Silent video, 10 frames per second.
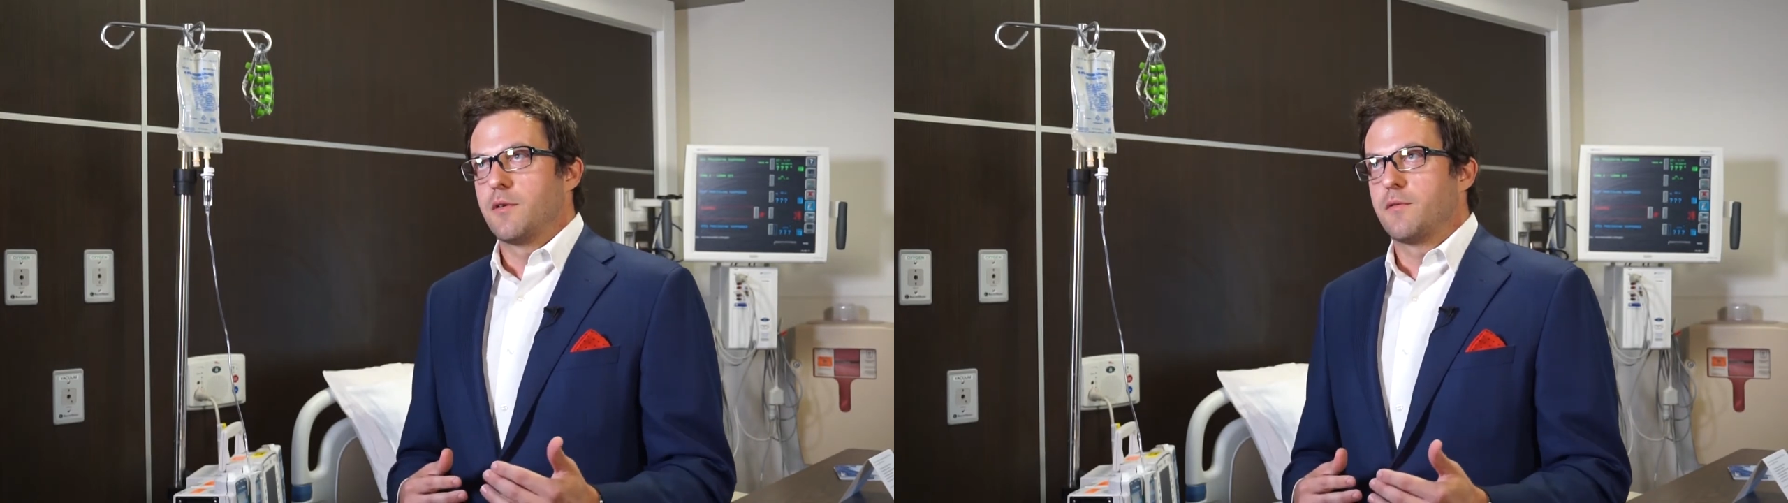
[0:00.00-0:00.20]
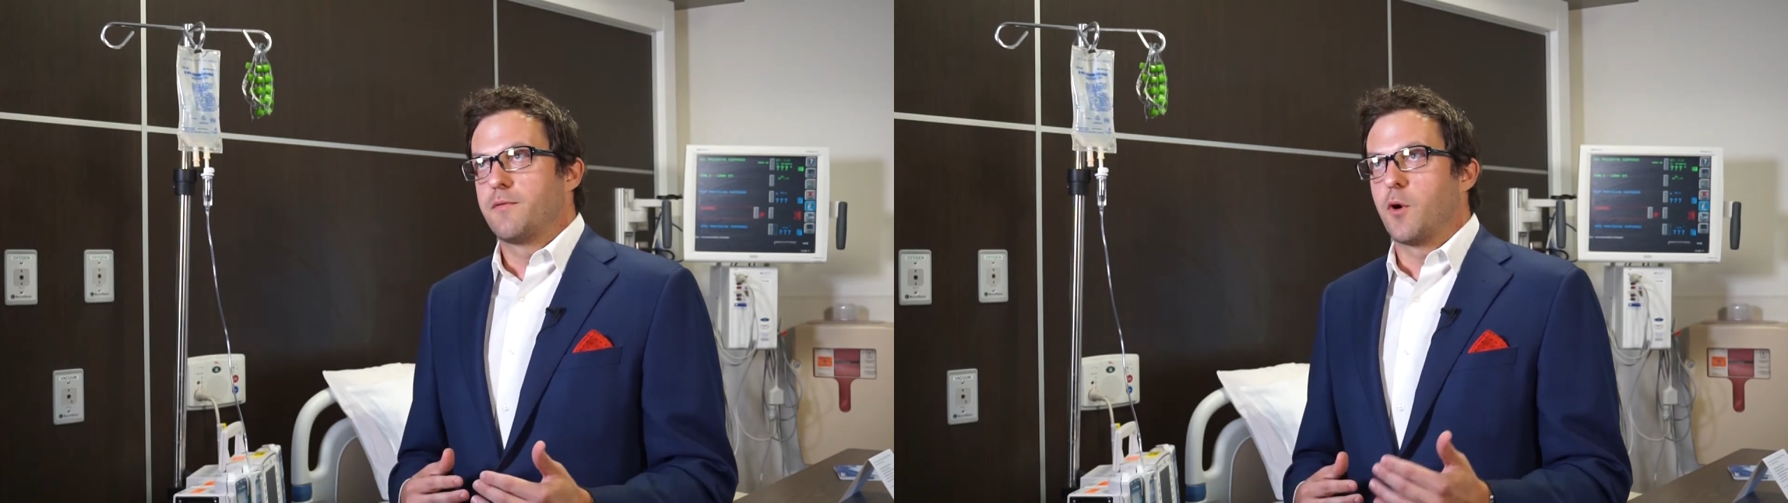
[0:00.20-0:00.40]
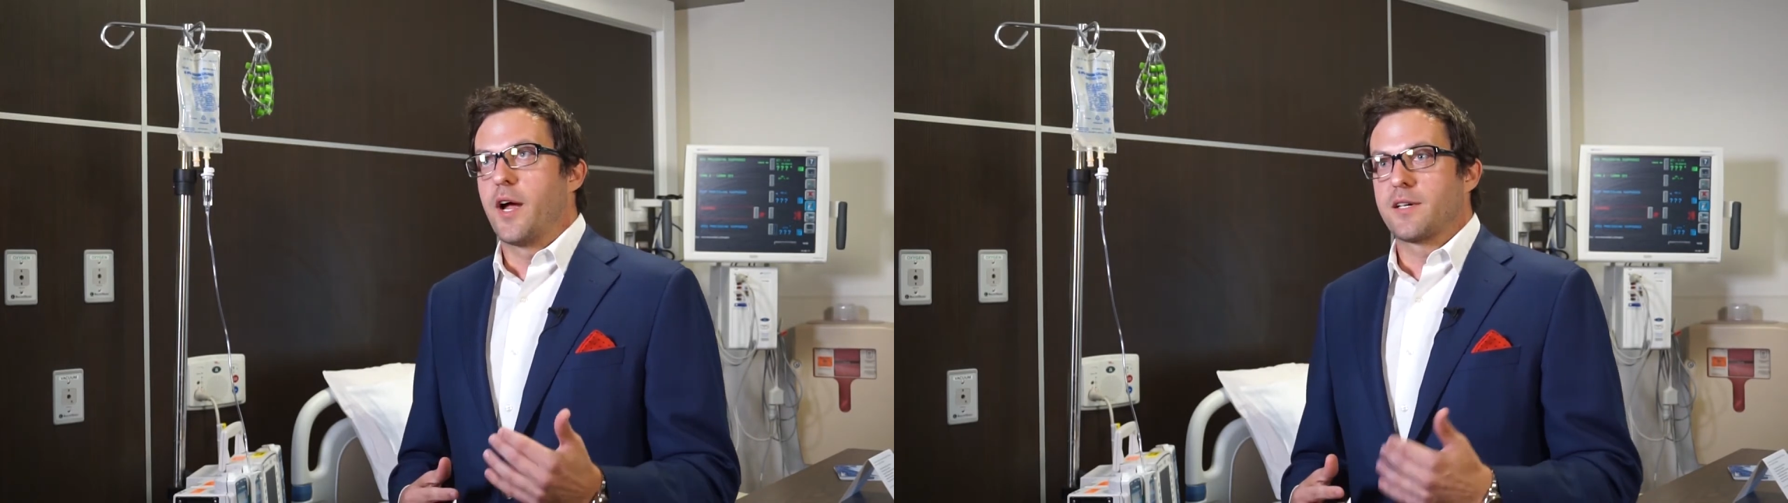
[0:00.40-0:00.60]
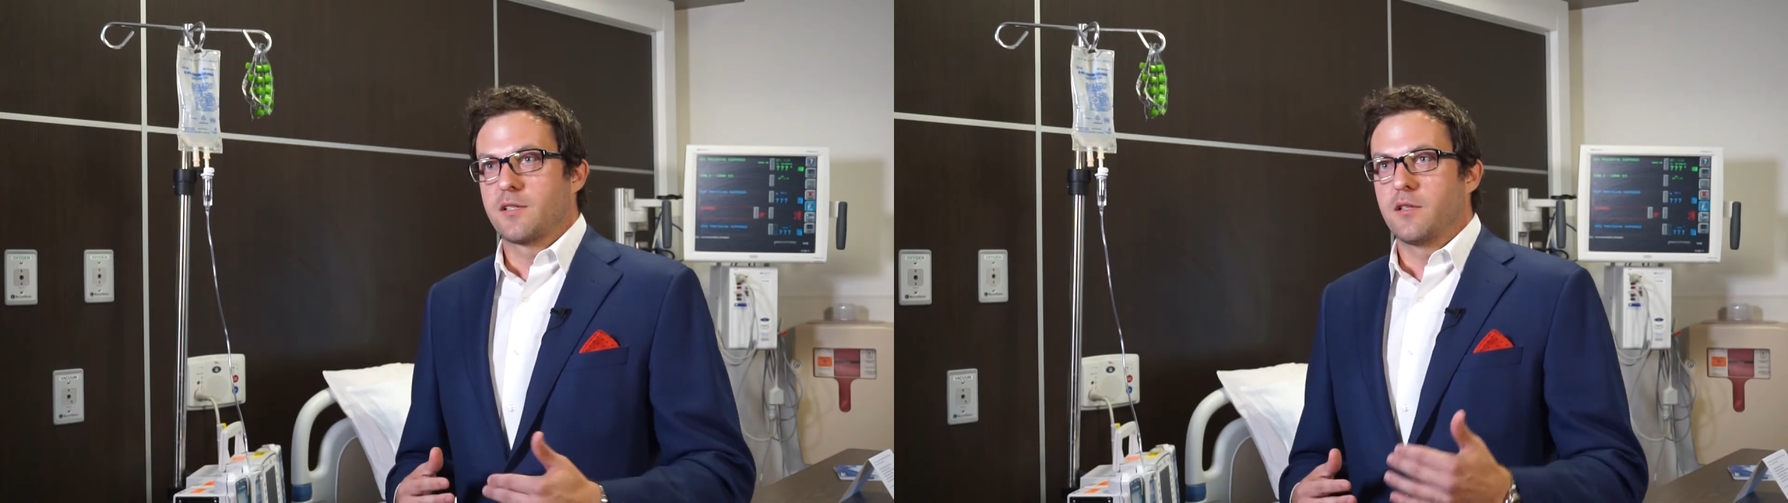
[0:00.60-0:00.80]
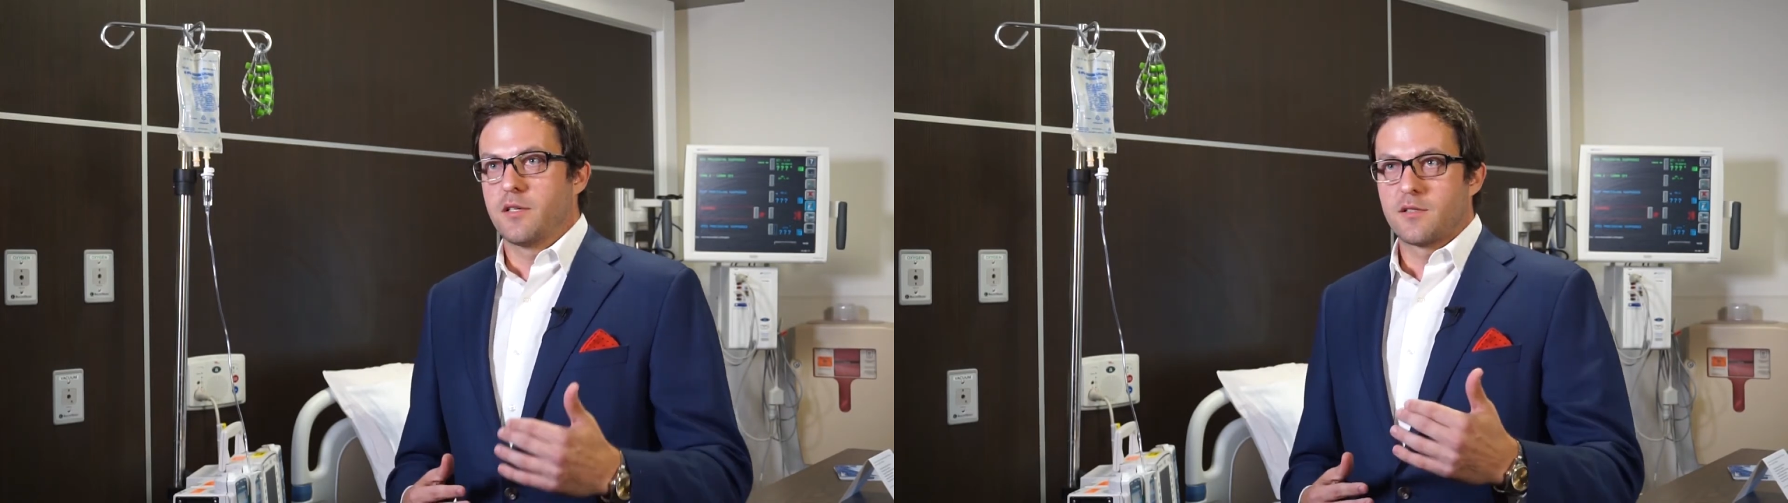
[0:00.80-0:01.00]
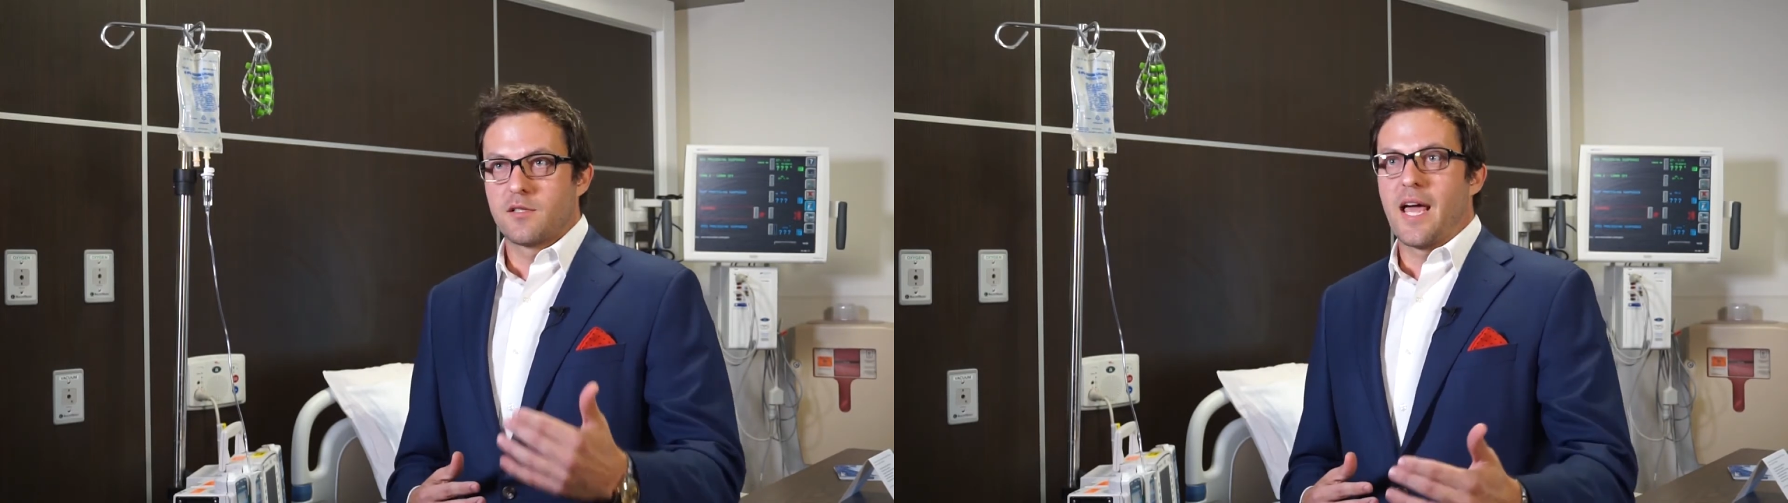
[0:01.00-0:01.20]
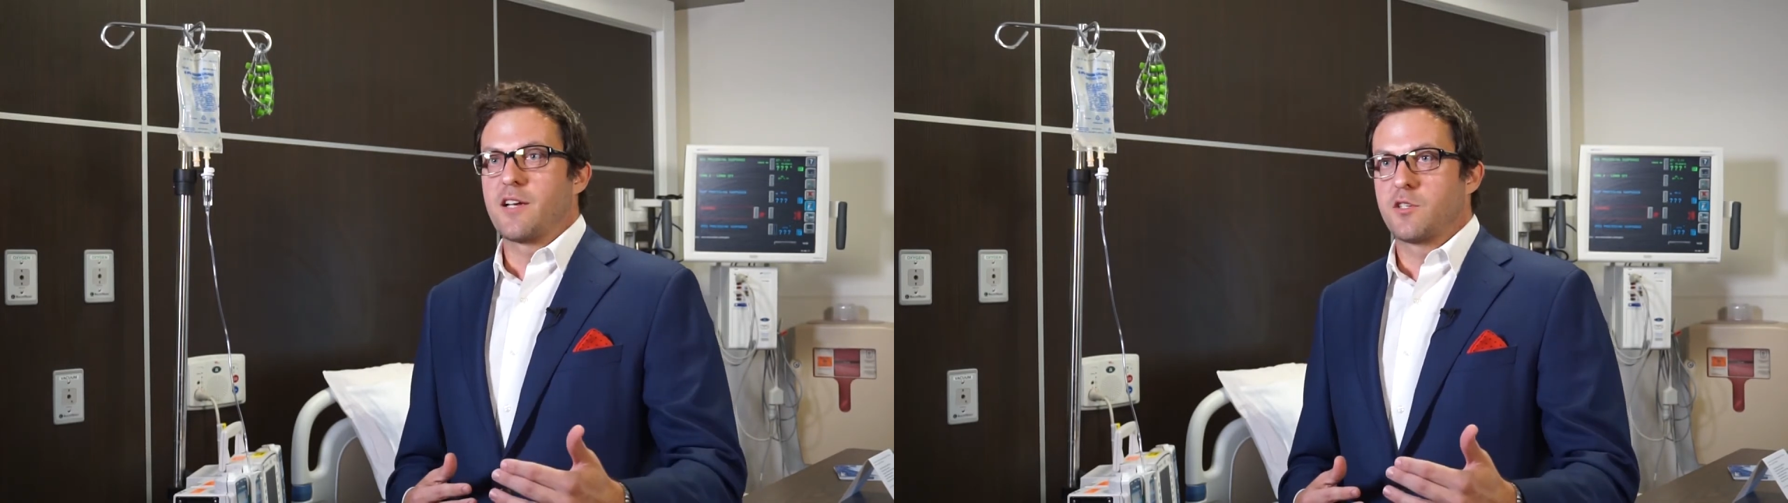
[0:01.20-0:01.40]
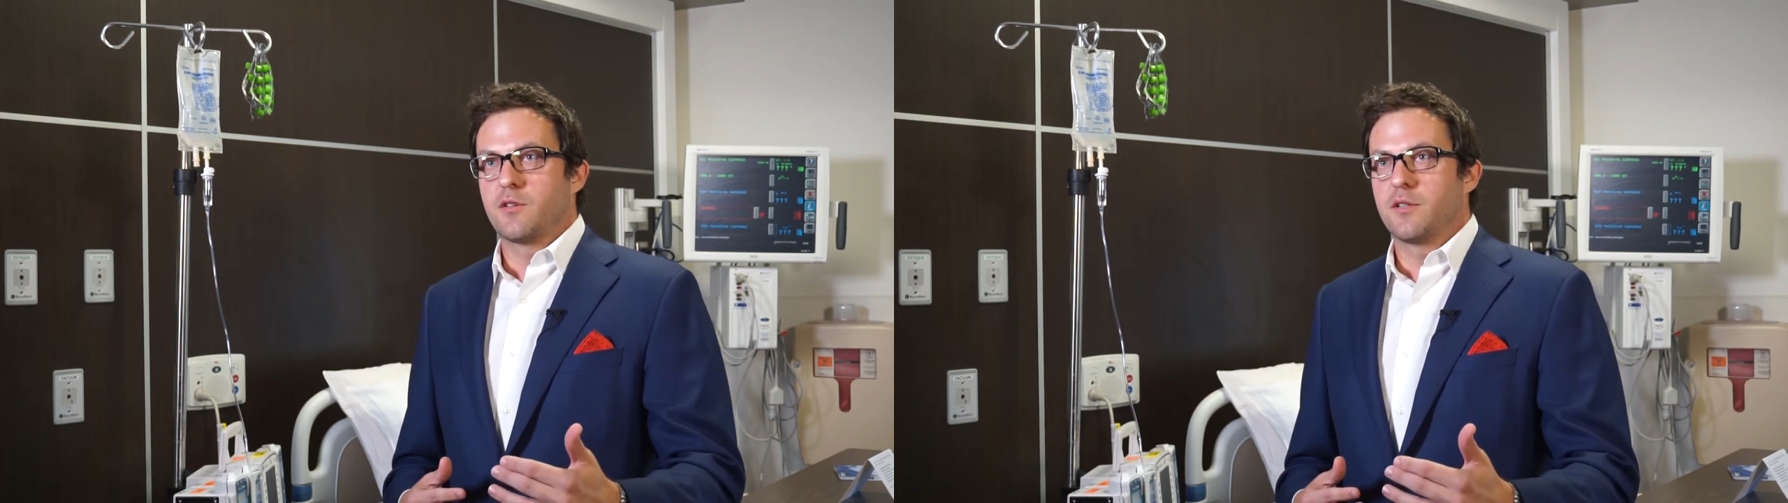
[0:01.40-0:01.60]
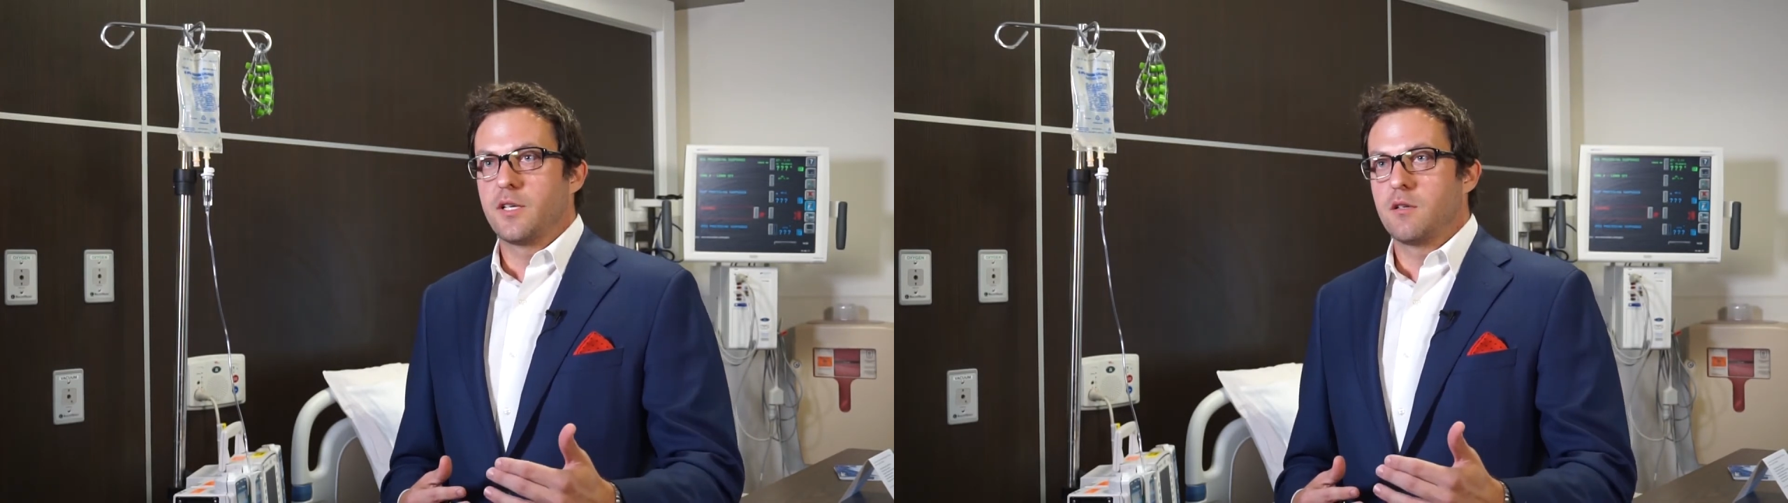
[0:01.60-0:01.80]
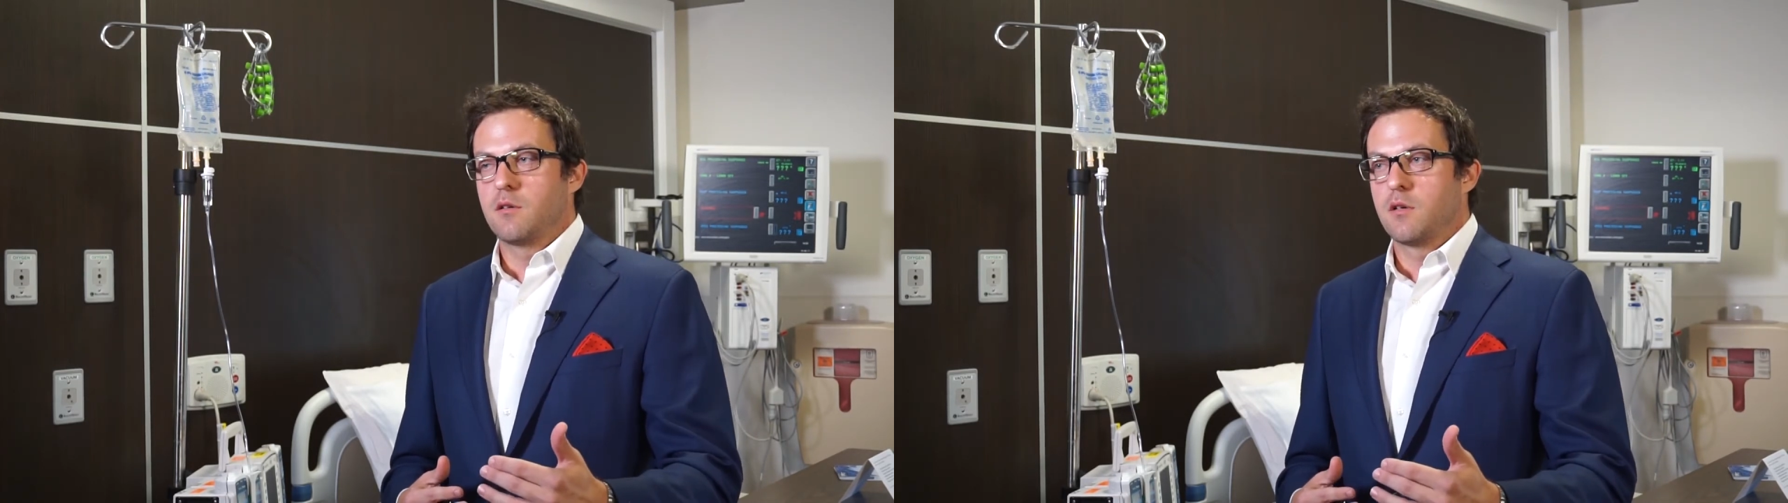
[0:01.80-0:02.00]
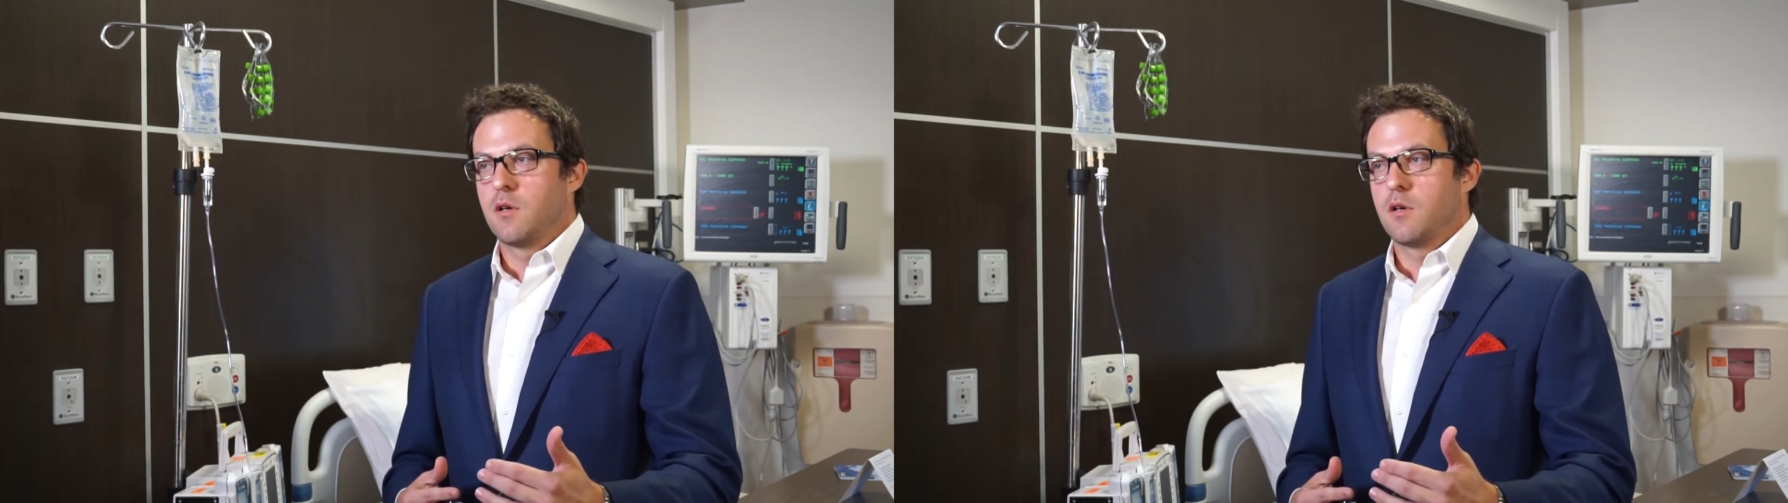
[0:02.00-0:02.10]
for excellence nationally,